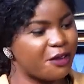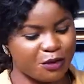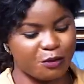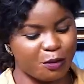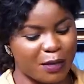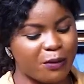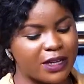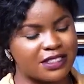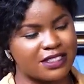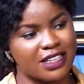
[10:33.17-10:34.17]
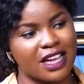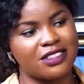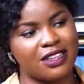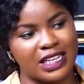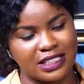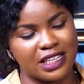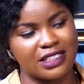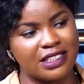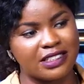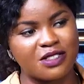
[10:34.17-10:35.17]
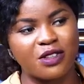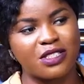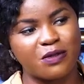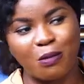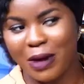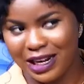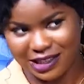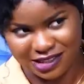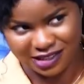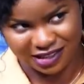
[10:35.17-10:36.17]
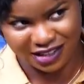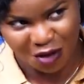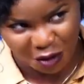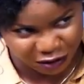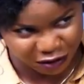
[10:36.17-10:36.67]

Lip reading: But my point is, the natural intelligence is not even balanced enough.